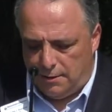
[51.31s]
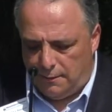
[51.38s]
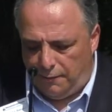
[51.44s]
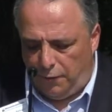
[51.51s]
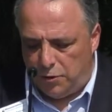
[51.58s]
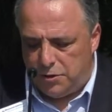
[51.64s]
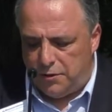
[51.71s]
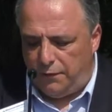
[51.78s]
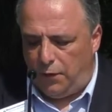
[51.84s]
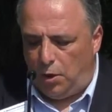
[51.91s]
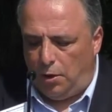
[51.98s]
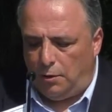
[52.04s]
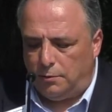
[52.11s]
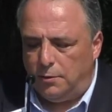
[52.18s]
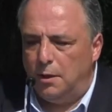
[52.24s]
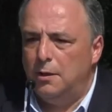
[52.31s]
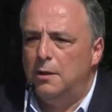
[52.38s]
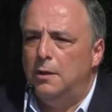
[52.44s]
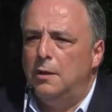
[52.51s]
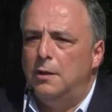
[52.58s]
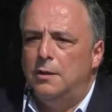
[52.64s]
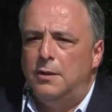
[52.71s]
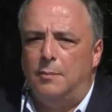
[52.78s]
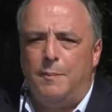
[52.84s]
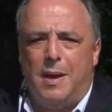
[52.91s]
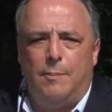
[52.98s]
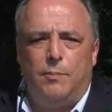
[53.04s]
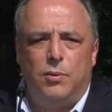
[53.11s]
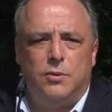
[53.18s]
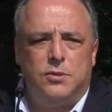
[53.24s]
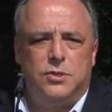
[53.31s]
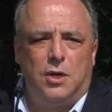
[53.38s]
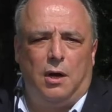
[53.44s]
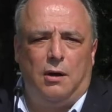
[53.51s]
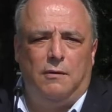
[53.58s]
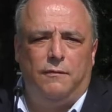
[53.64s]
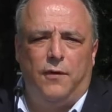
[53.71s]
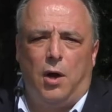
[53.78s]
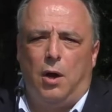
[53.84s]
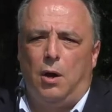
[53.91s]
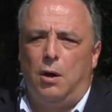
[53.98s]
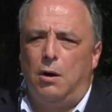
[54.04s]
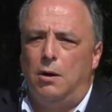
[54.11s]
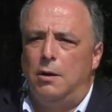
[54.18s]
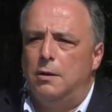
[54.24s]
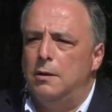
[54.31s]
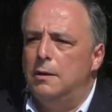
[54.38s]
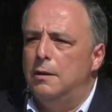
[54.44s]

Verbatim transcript: First of all, the members of our